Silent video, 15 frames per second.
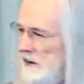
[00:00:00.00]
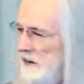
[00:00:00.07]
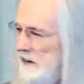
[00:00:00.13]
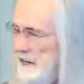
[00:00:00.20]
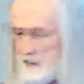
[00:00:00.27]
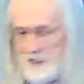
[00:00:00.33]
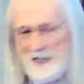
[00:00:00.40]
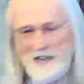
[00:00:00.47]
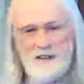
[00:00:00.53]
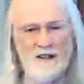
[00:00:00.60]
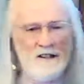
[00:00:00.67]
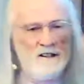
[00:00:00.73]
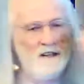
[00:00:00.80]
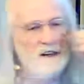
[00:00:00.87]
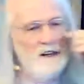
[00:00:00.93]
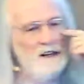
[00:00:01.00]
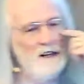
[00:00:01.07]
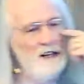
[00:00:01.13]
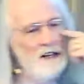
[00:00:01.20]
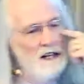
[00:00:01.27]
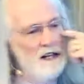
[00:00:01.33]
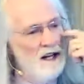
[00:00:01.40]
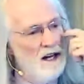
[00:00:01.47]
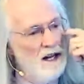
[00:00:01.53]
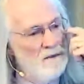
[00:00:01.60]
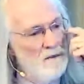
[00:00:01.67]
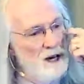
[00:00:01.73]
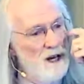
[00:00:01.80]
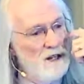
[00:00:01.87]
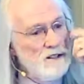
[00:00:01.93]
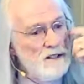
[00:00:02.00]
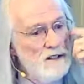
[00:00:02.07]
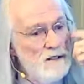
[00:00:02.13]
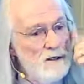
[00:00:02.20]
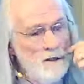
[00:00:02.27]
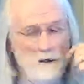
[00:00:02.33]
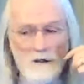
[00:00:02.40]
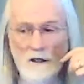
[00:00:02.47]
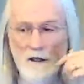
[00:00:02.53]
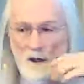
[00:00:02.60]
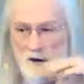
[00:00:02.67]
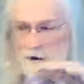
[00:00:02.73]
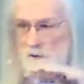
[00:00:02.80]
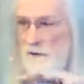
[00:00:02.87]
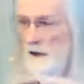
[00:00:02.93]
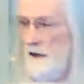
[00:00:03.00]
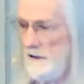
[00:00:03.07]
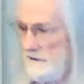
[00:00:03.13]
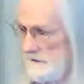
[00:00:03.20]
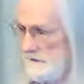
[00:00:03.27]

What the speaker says: It's said that Elon Musk, who's a